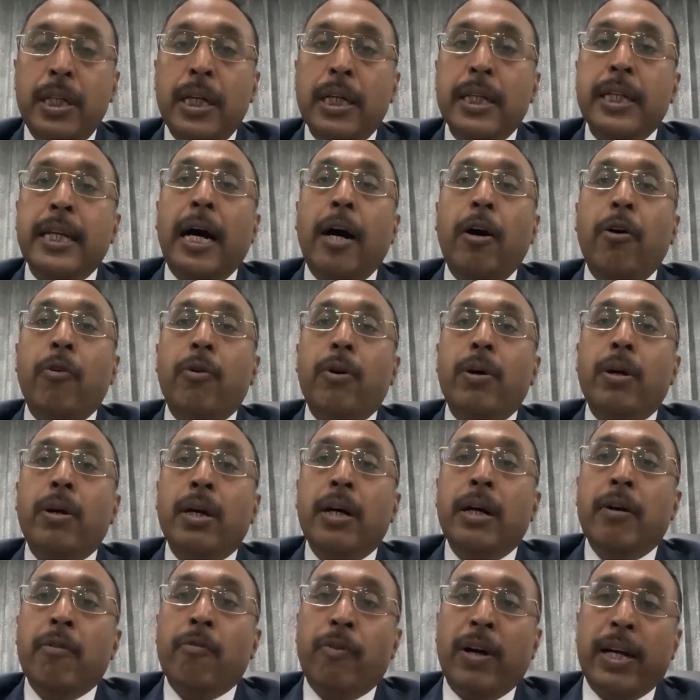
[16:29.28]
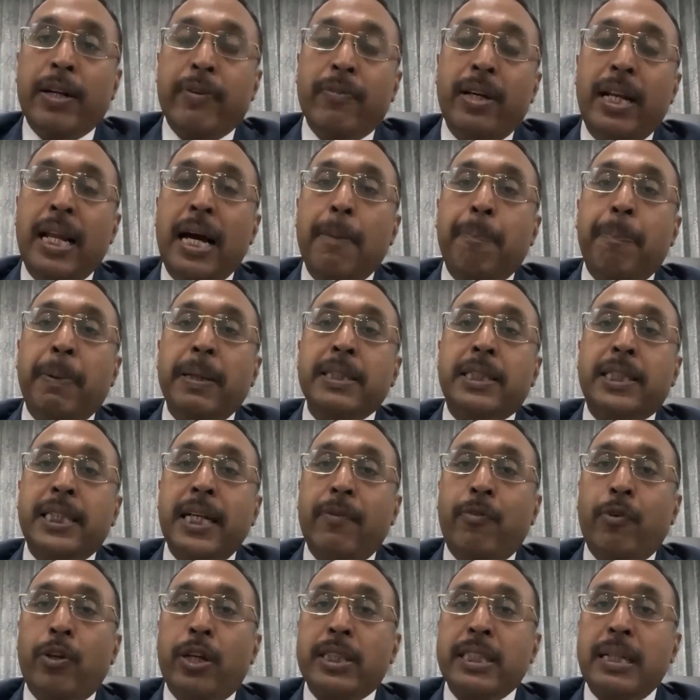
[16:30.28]
Now, what will happen? Say
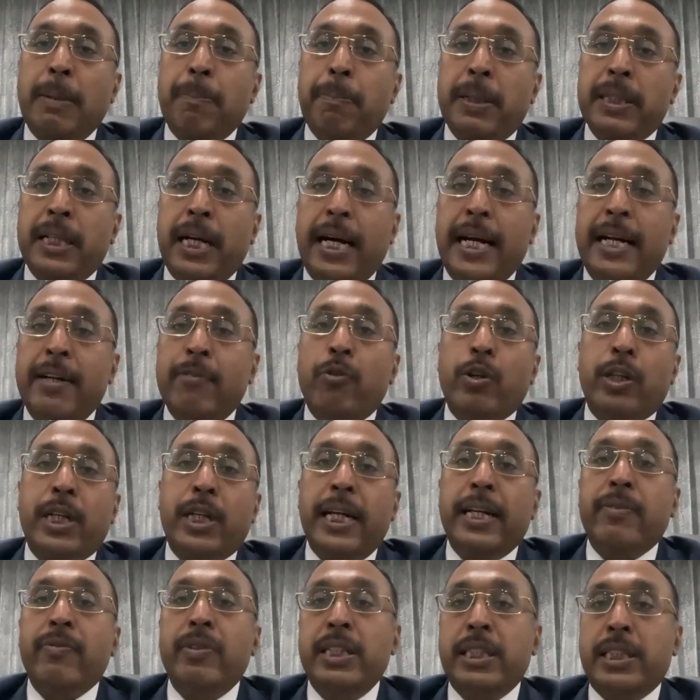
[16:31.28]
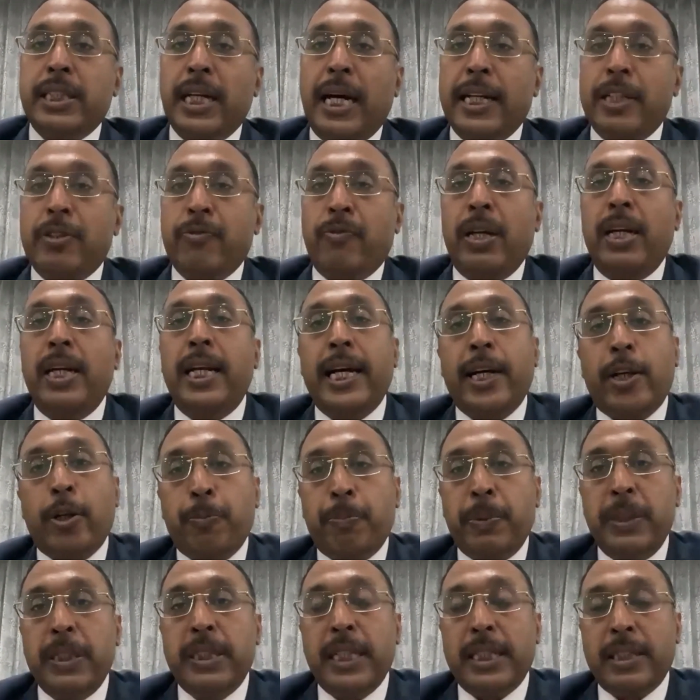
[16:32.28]
for example, the advocate will charge 1 lakh
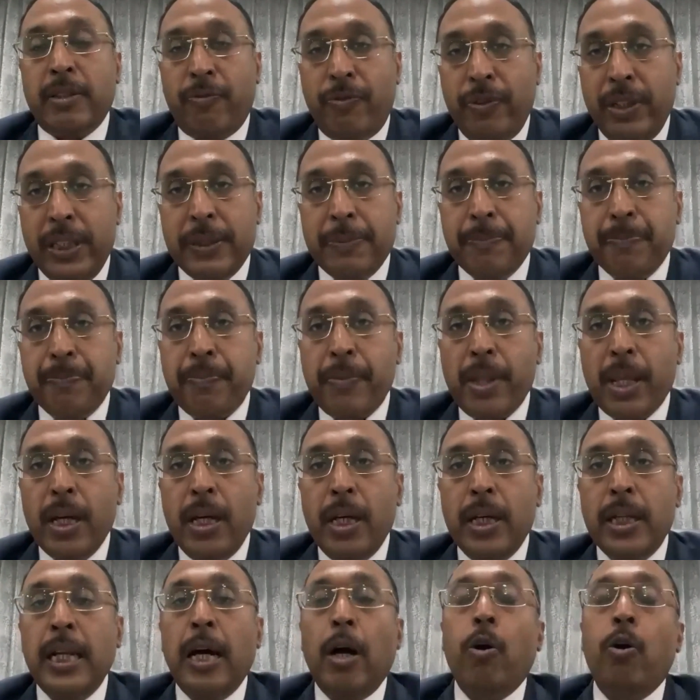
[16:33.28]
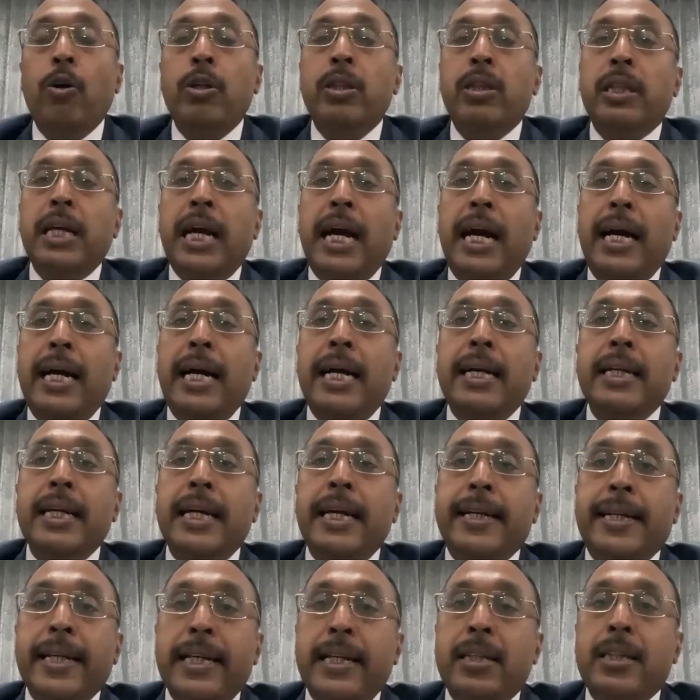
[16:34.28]
rupees as a fee. Now on that,
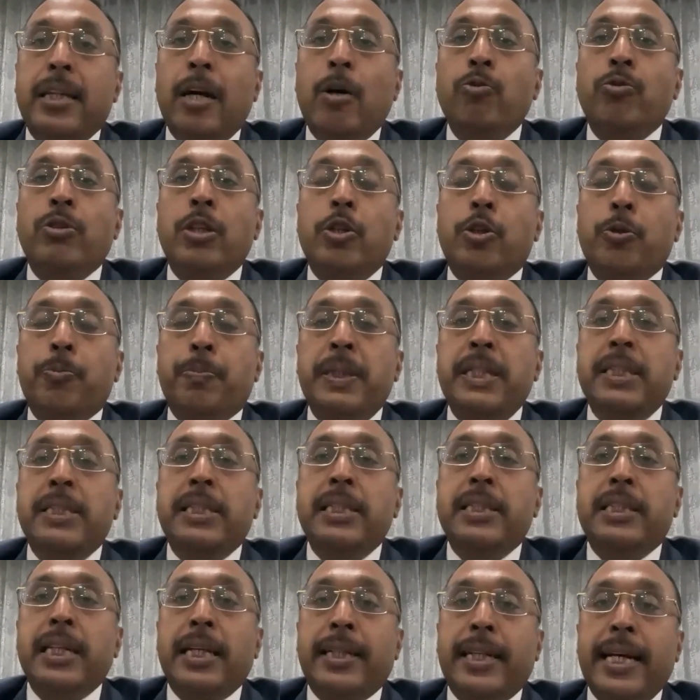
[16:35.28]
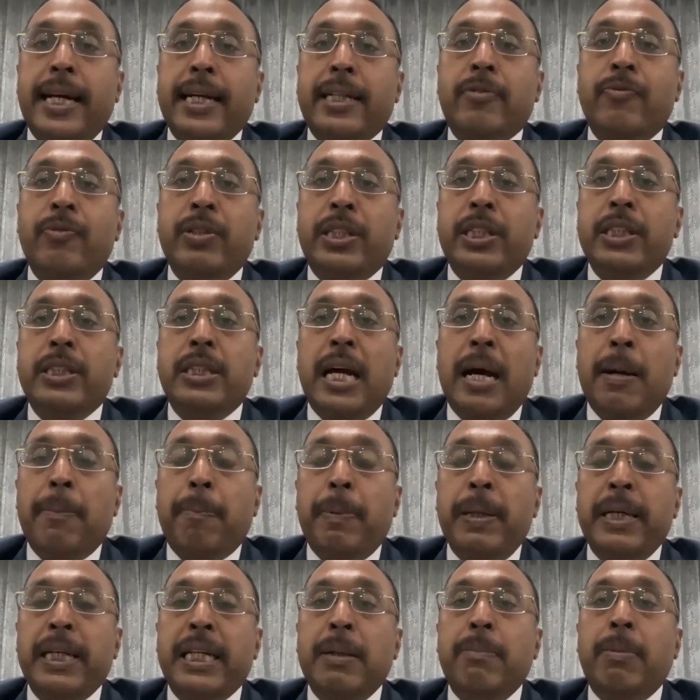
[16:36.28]
18,000 rupees is the tax which is
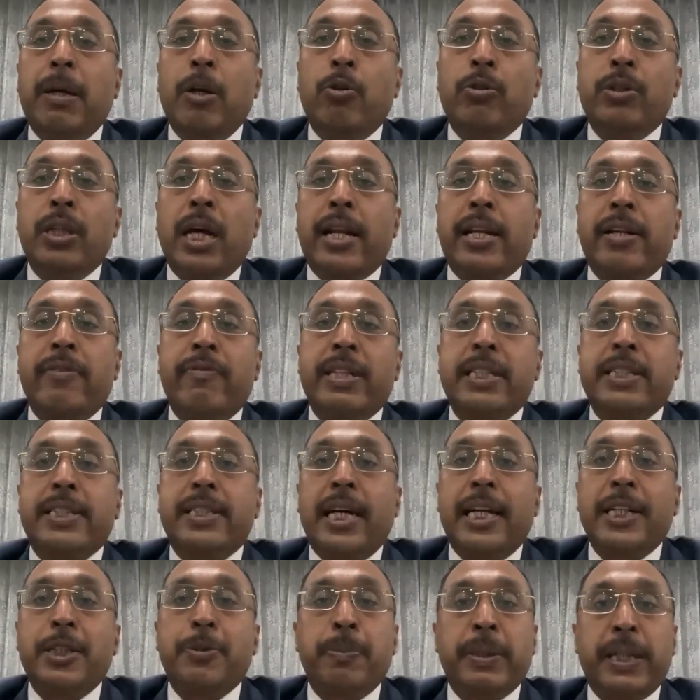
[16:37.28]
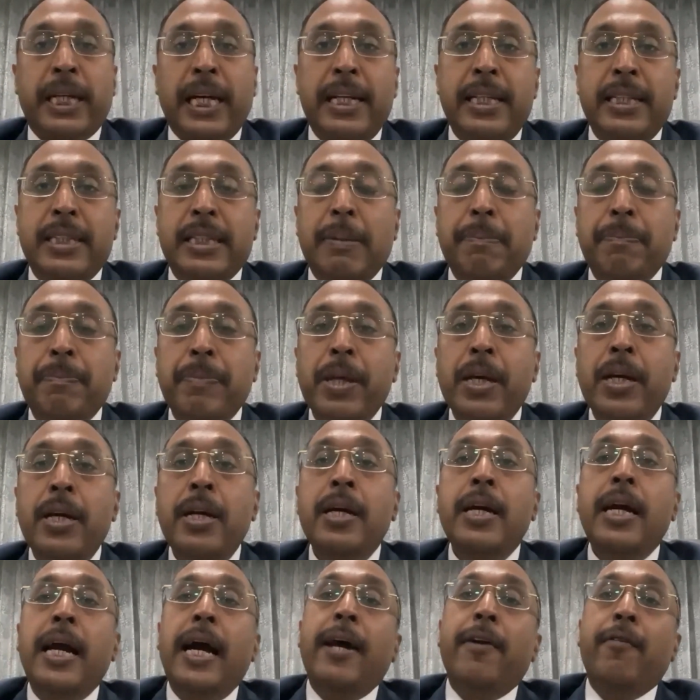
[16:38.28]
applicable on the reverse charge mechanism,
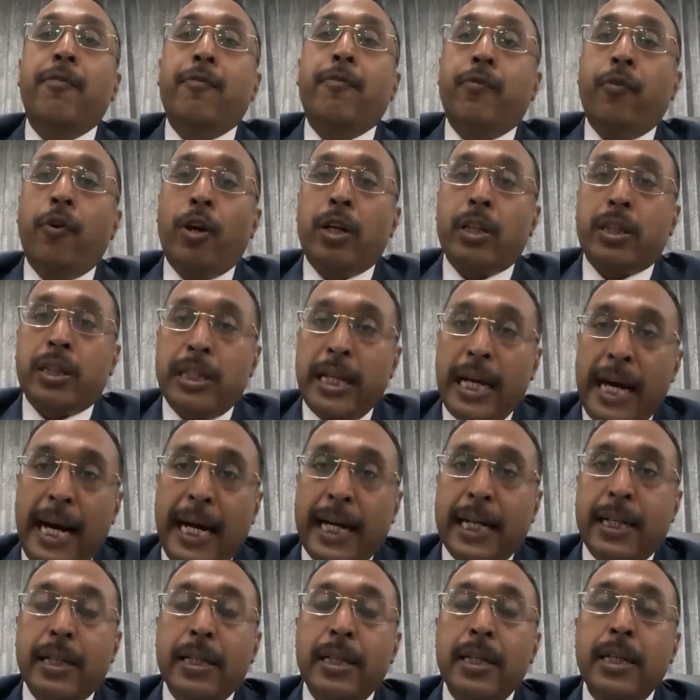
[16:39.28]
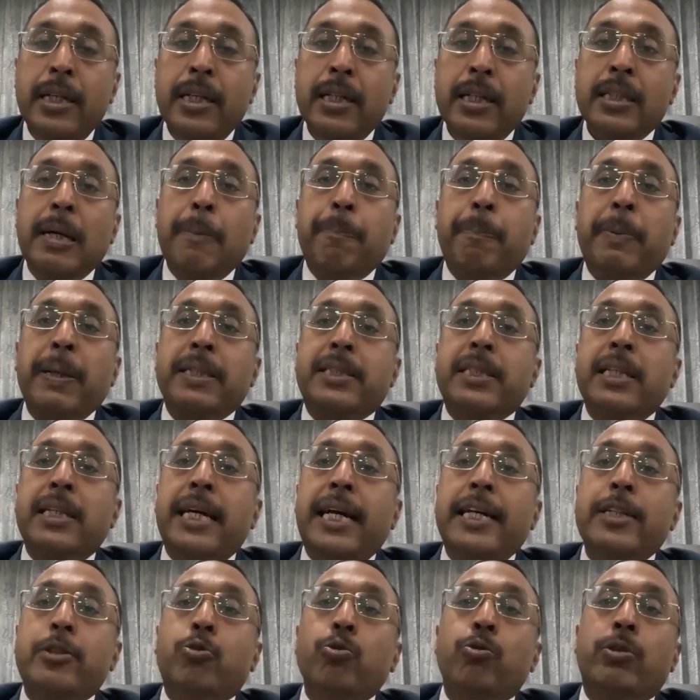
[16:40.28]
and for that the person
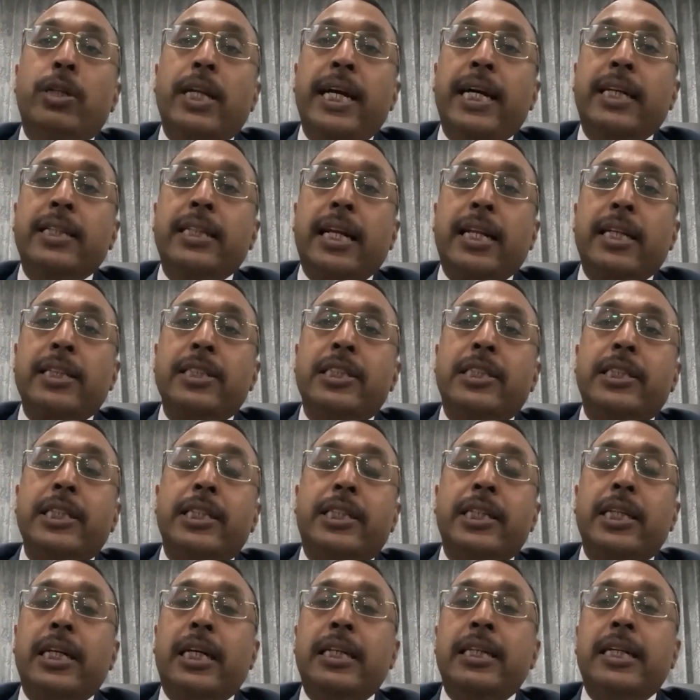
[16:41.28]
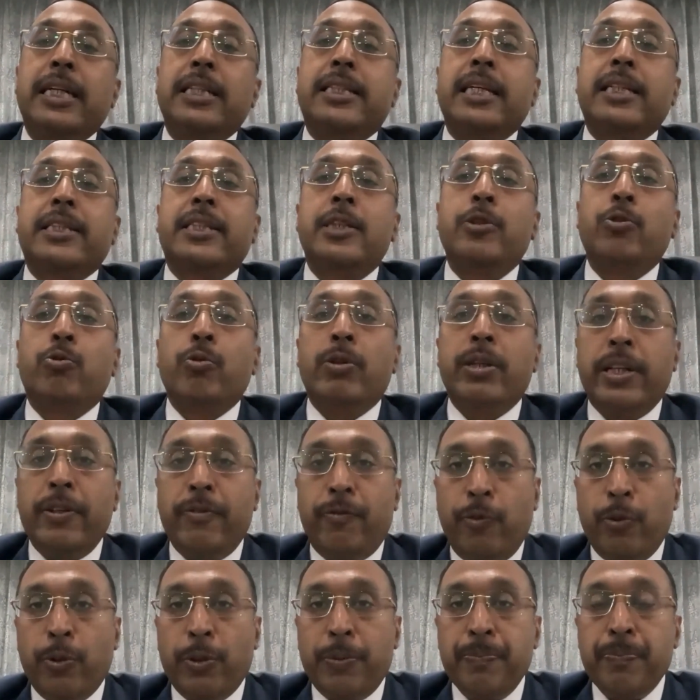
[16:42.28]
has to take the registration under section
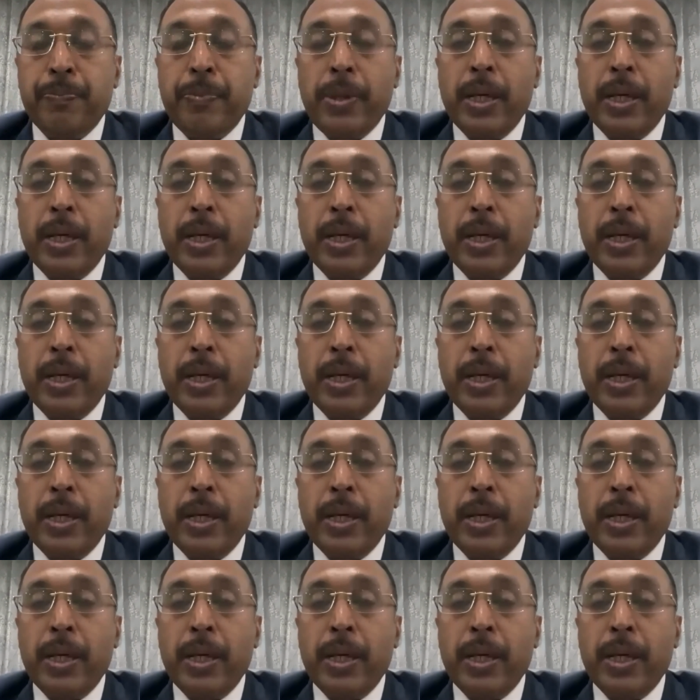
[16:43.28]
24.